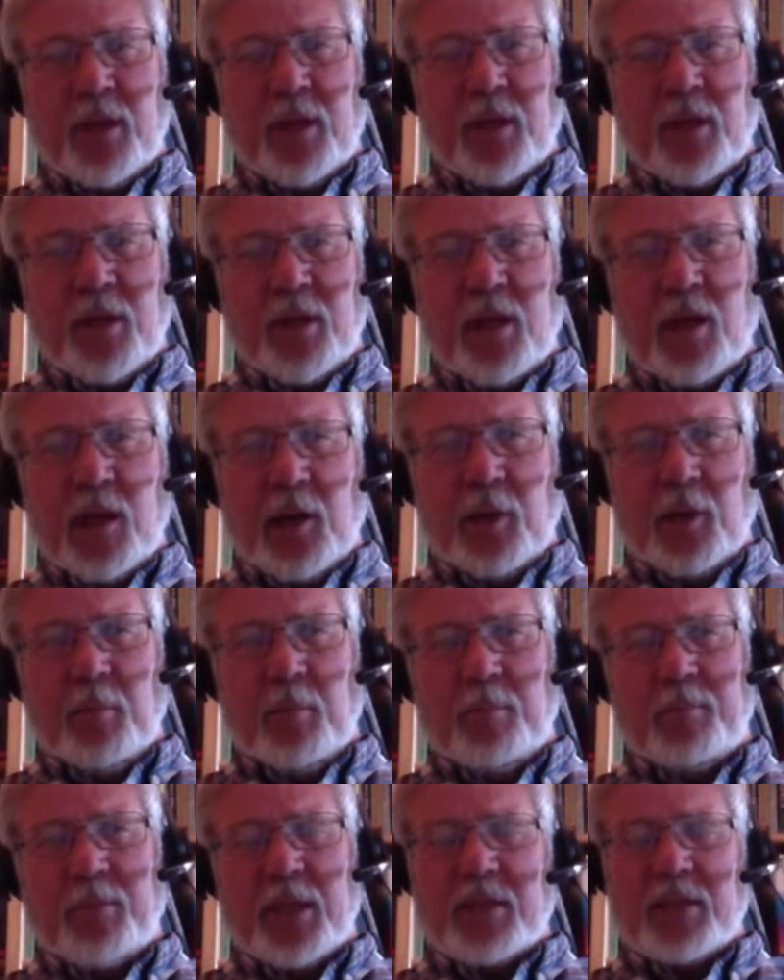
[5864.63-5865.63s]

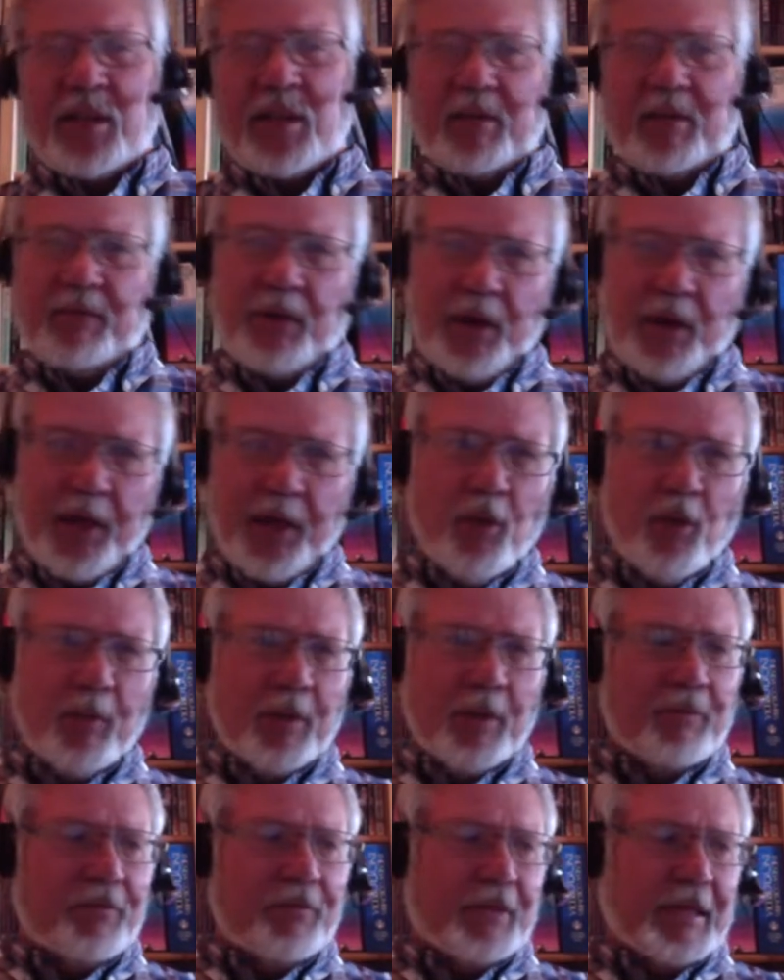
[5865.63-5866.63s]
Um, it's got very
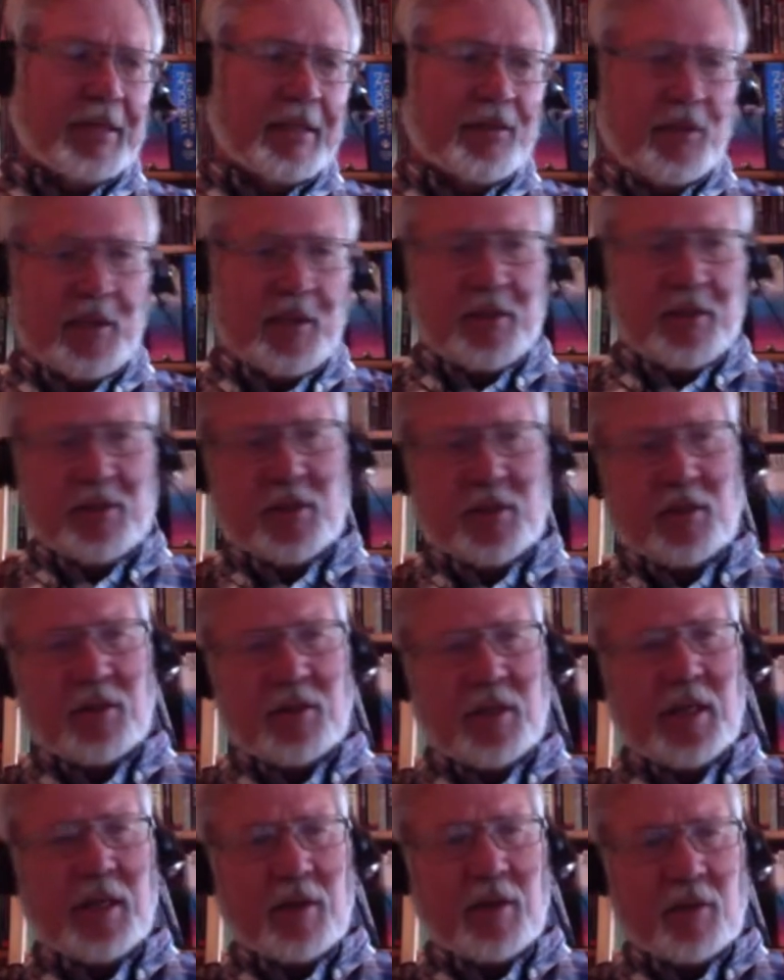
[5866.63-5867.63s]
human face and it's
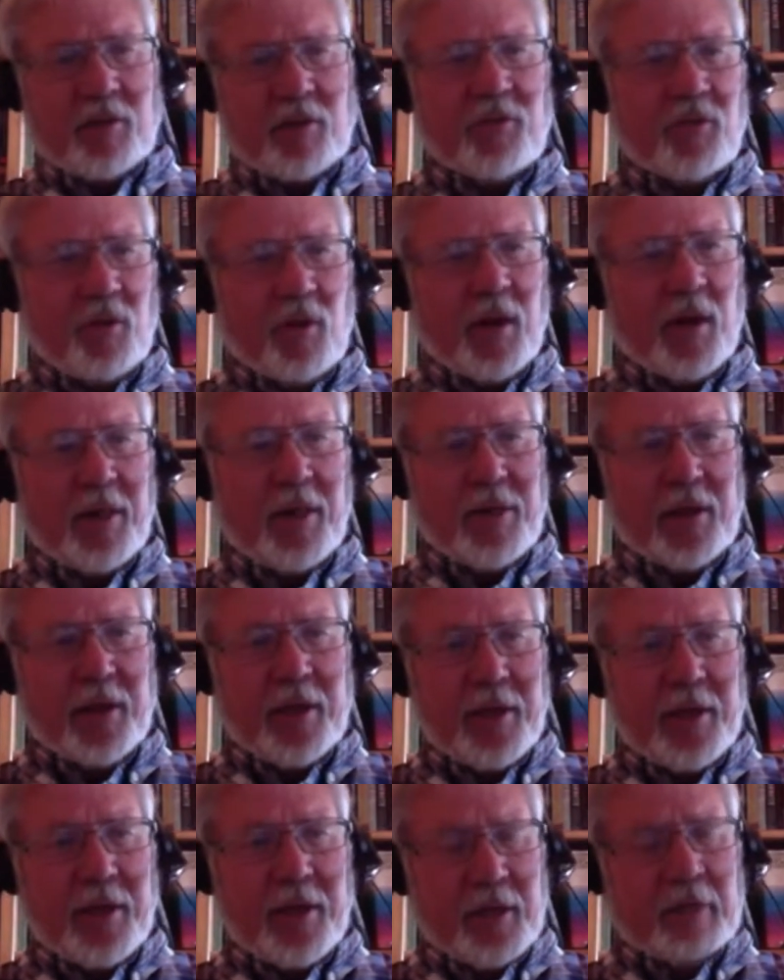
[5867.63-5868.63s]
got also, I
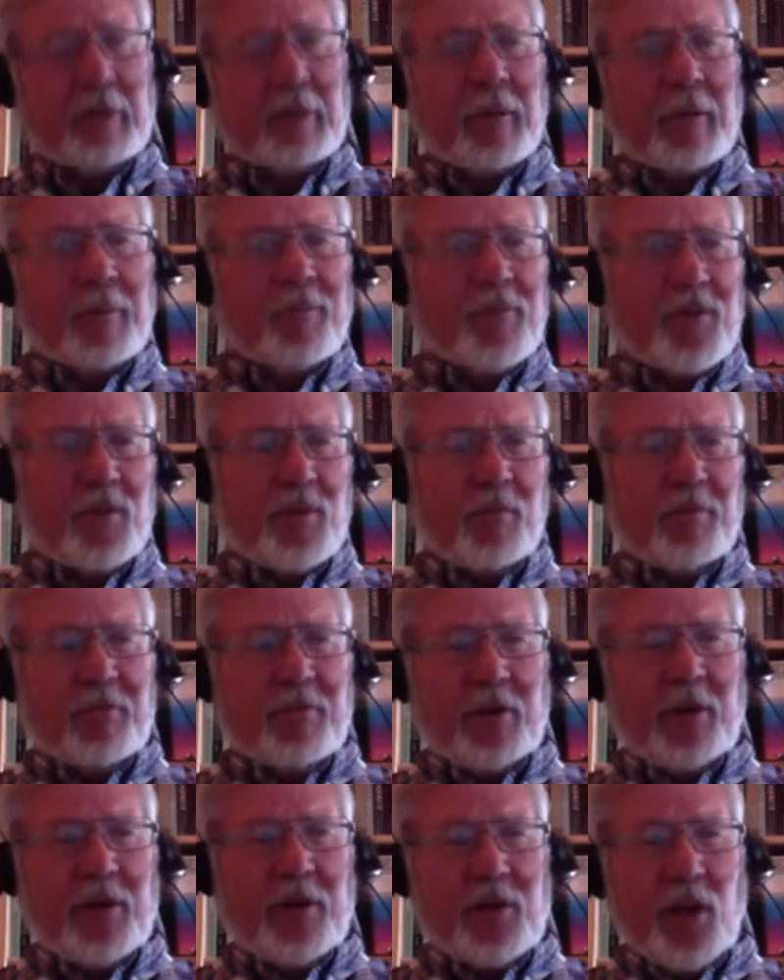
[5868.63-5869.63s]
think, some
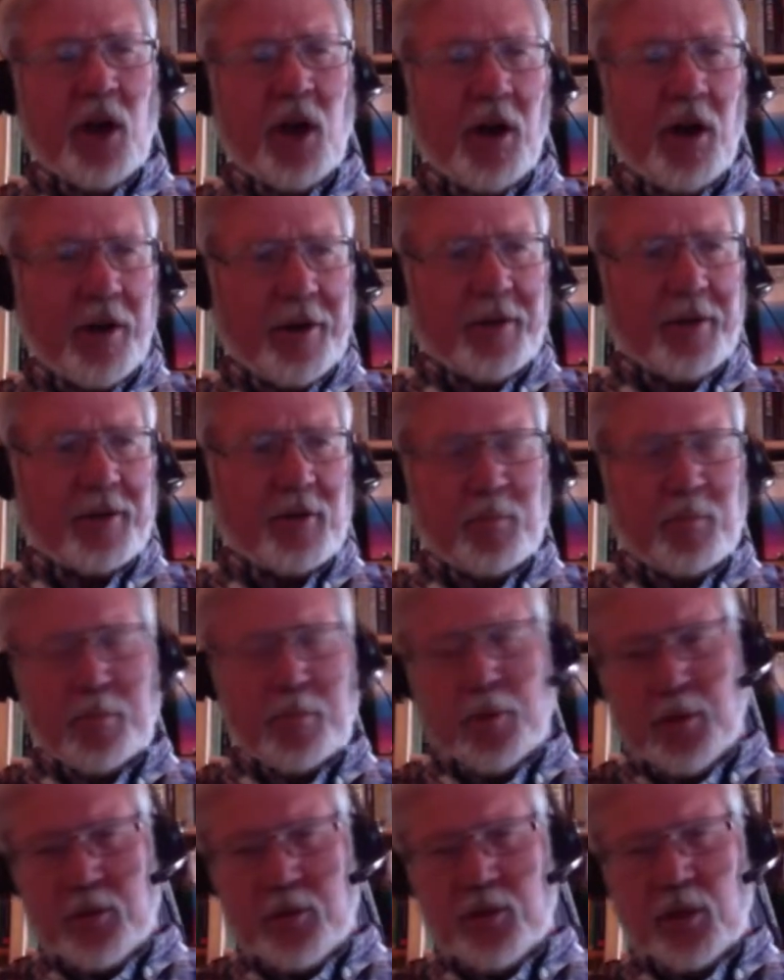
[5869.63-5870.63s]
very dark
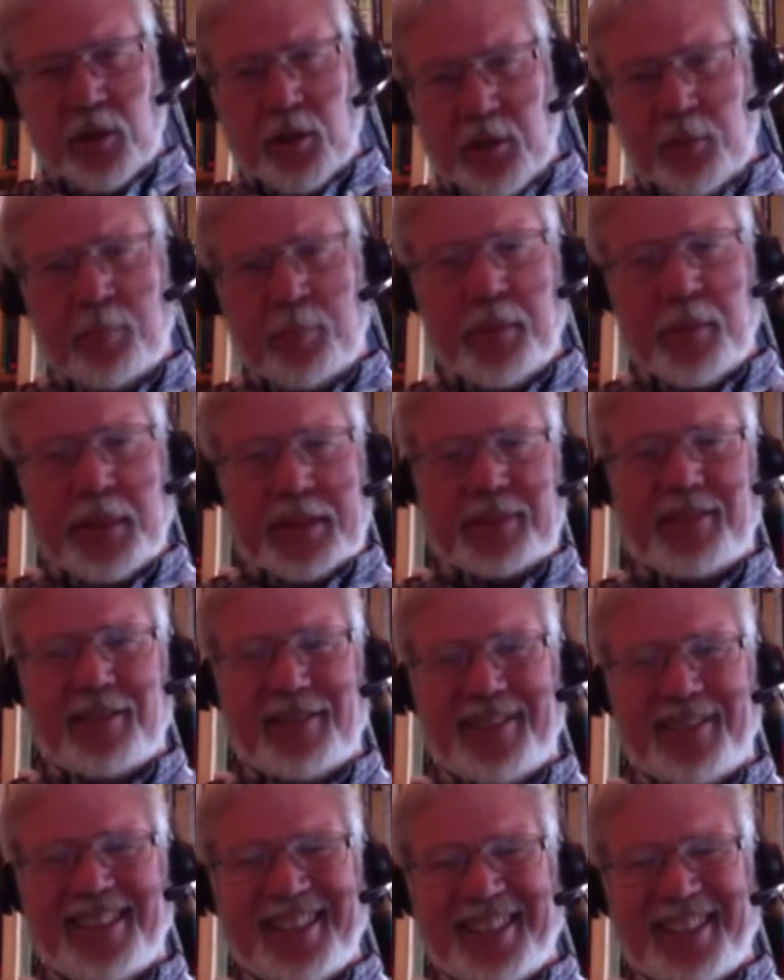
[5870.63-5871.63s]
spiritual
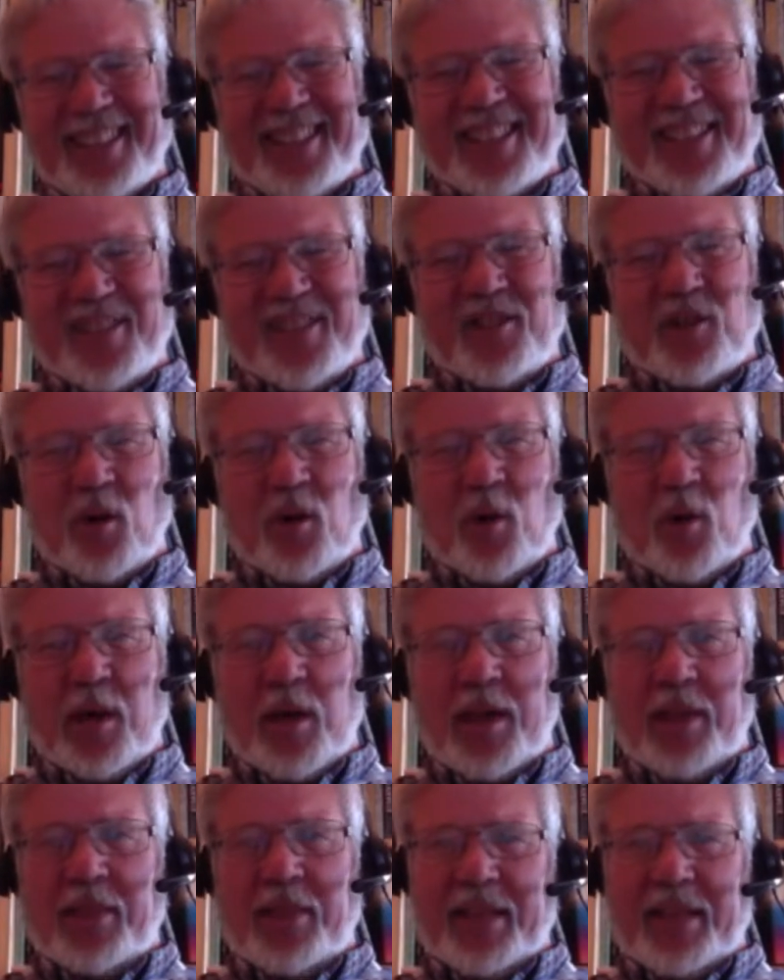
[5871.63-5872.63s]
underpinnings. So,
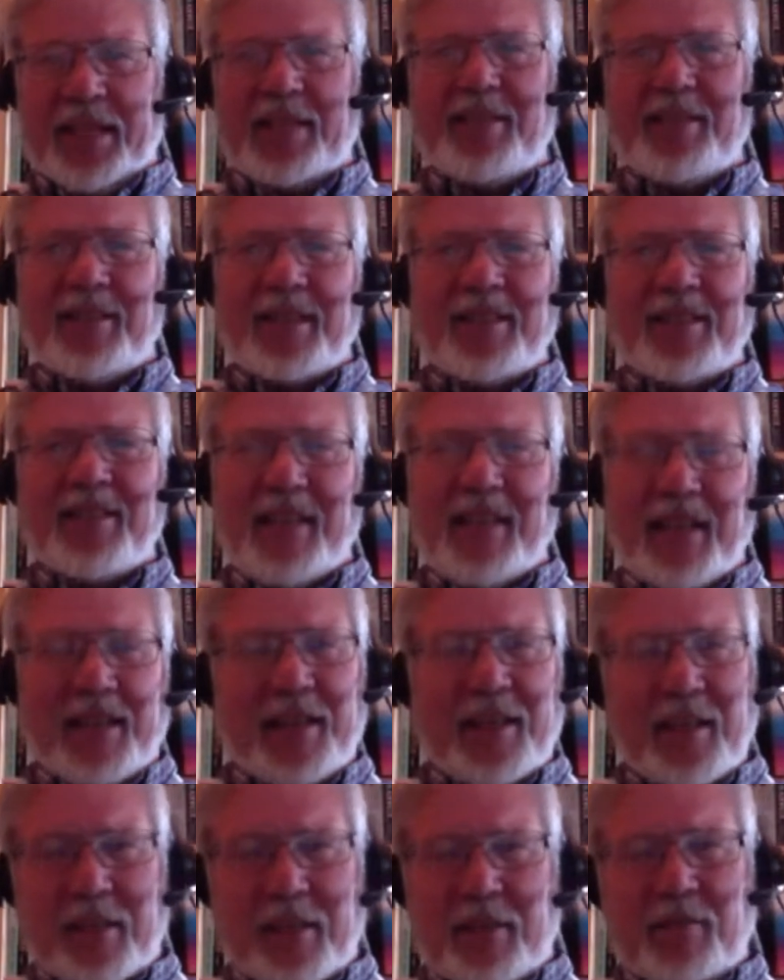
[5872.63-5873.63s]
yes. in that sense, I
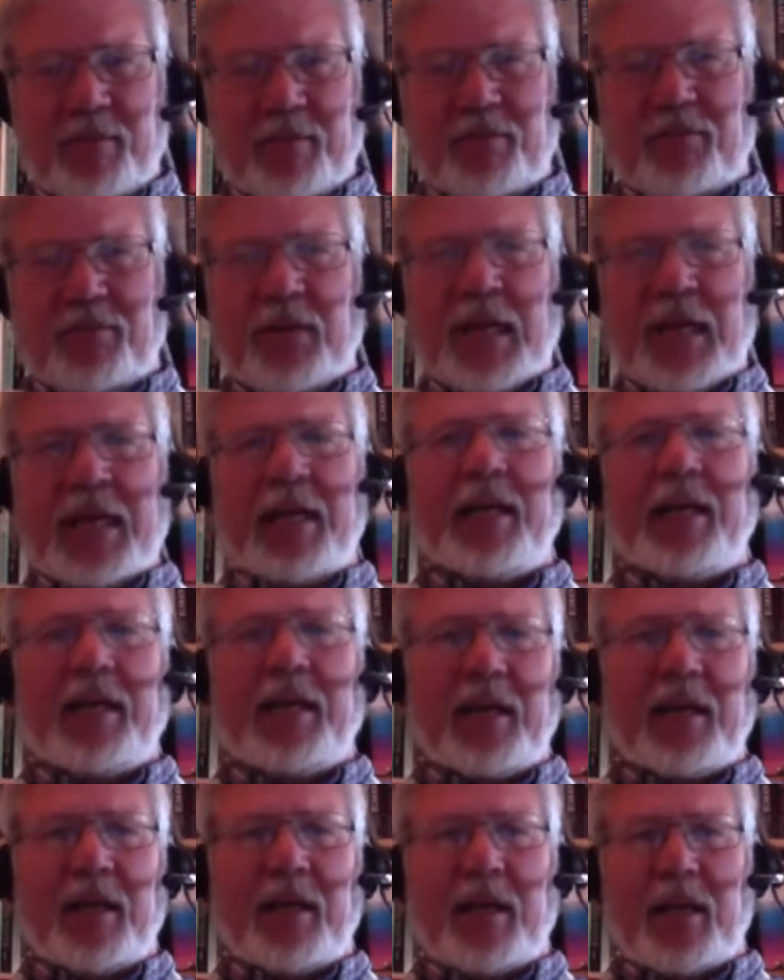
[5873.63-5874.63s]
think
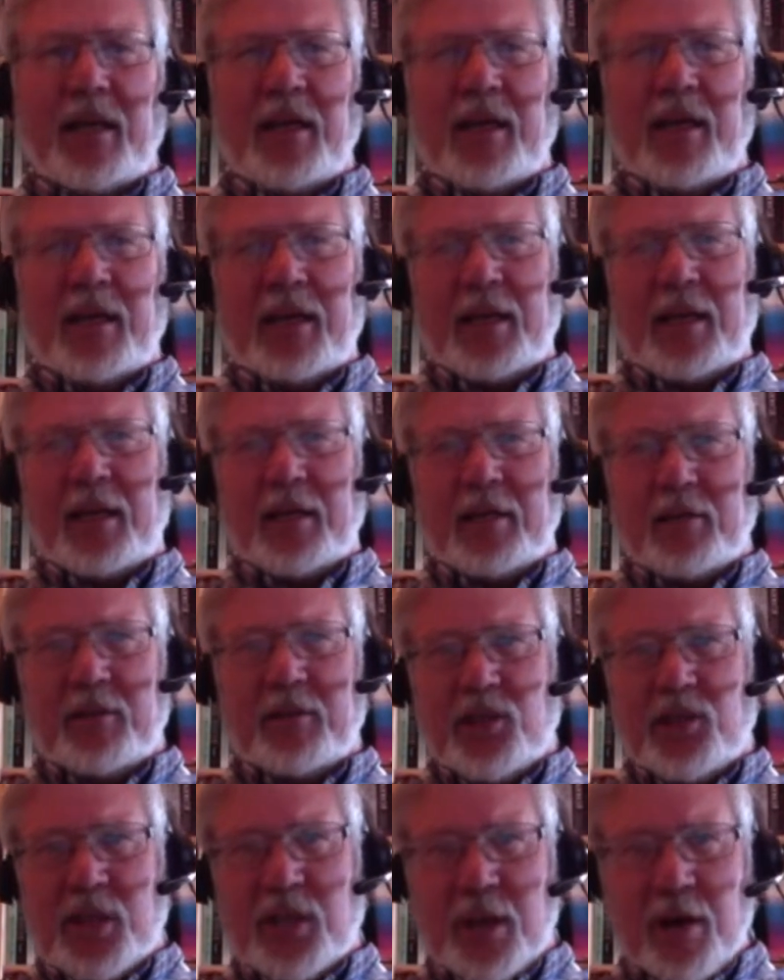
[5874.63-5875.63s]
finding and
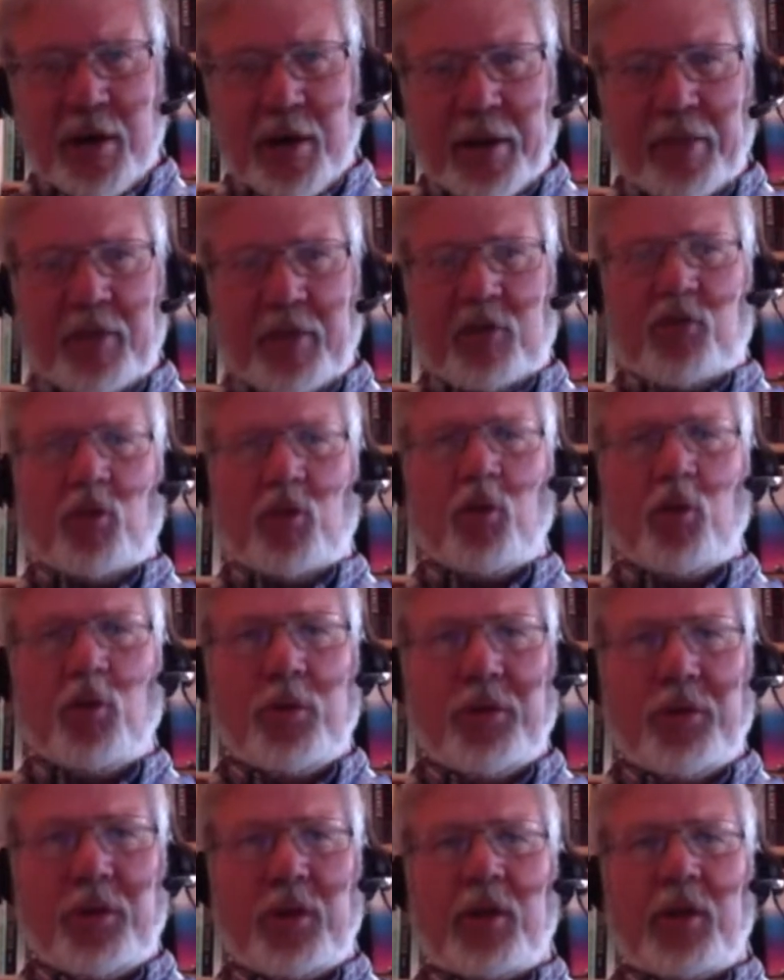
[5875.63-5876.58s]
sharing the truth